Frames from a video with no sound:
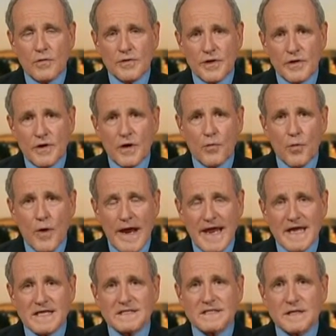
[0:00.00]
are
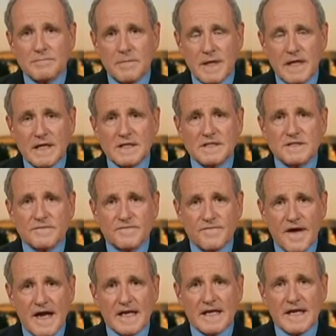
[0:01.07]
ways and means of
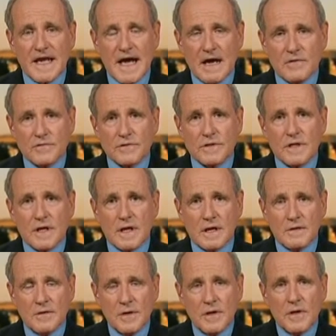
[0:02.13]
finding out
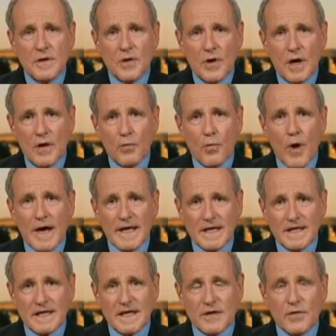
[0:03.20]
what he
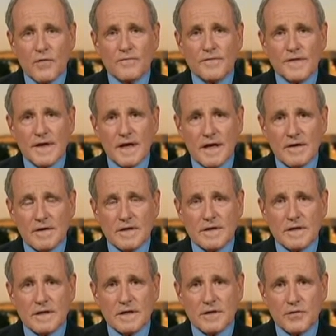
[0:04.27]
did over there
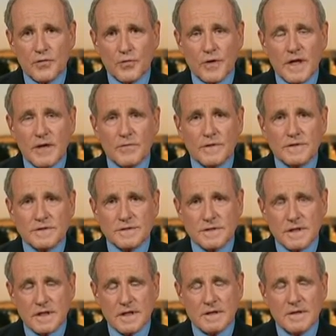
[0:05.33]
and who he was
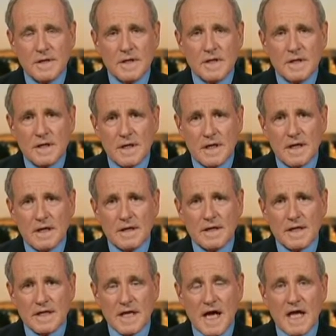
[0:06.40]

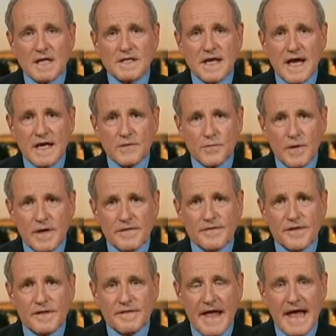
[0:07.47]
in contact with,
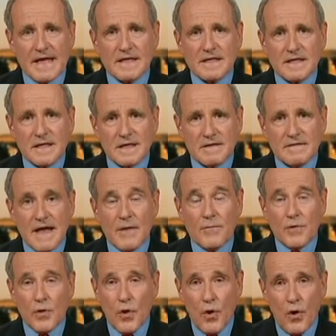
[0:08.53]
and that
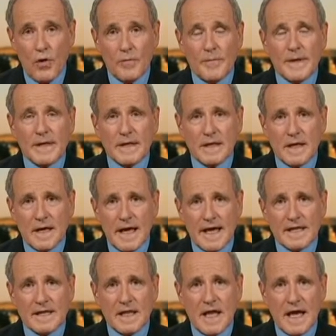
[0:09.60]
will all be
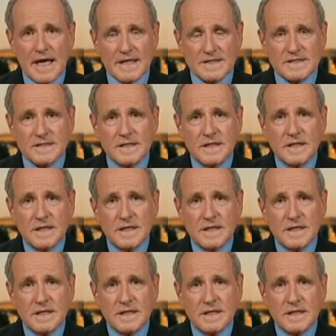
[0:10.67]
analyzed